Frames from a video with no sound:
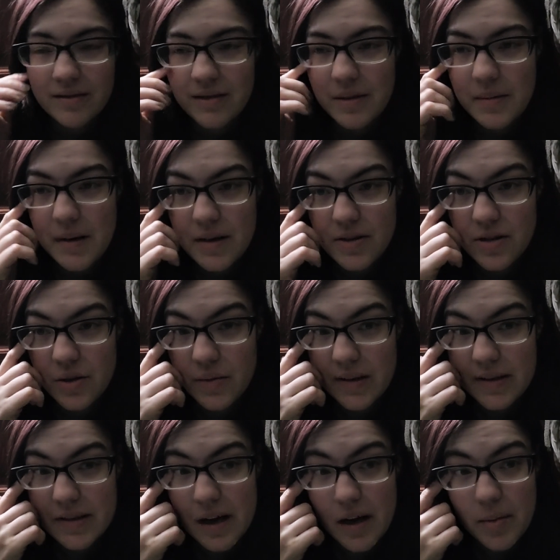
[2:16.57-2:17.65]
I'm not sure
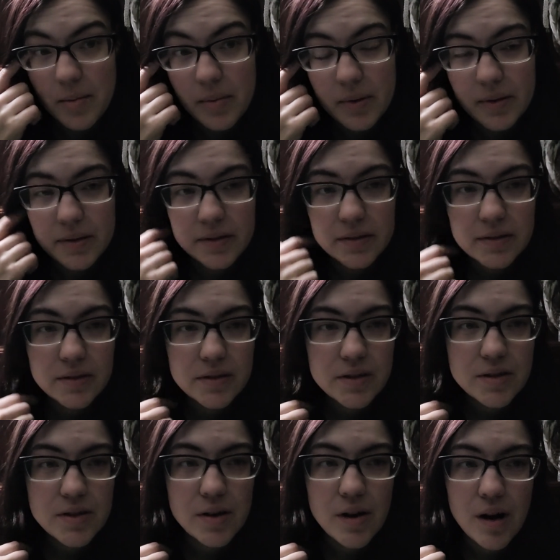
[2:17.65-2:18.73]
what's up
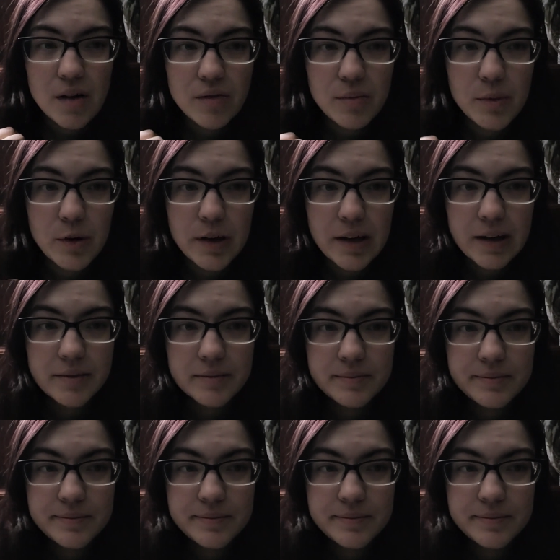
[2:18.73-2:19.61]
just an off morning.